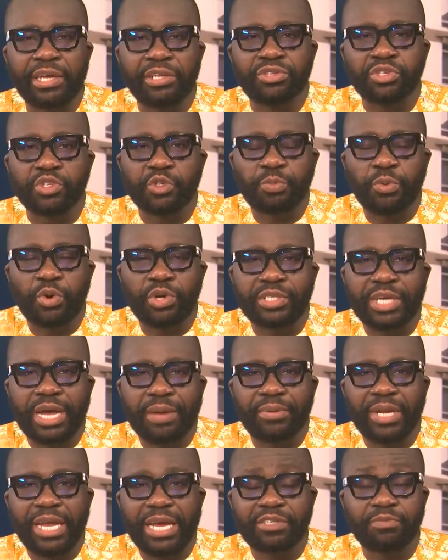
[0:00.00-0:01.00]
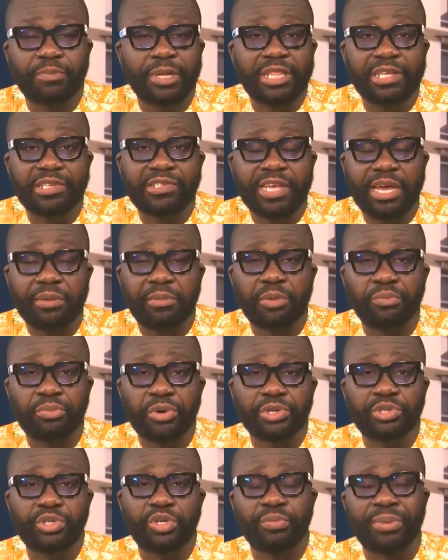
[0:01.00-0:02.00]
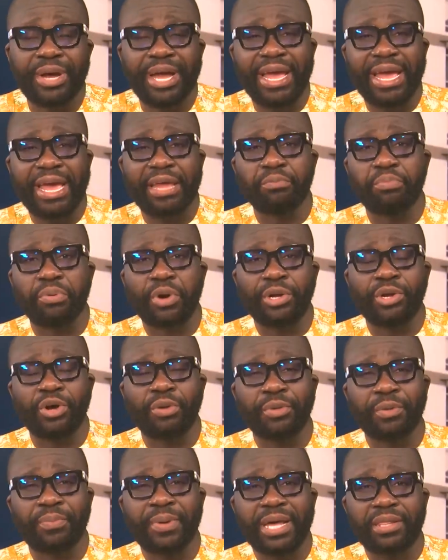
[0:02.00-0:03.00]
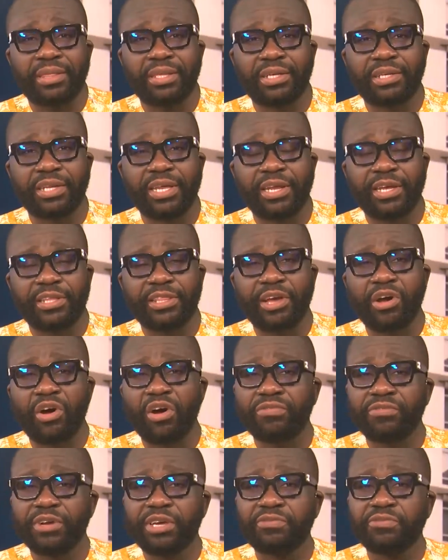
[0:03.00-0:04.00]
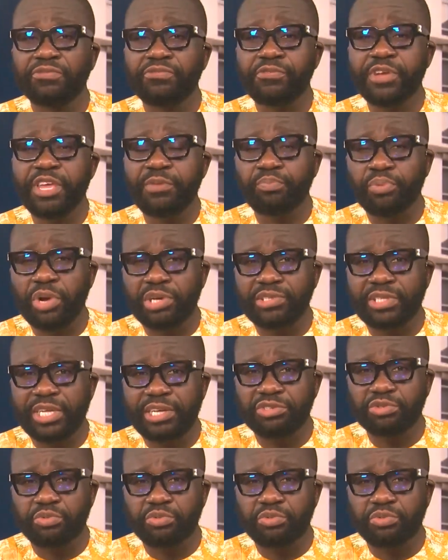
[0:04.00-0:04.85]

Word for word: into sports up next, but this segment brought to you by Endpoint Homeopathic Clinic. They're offering free prostate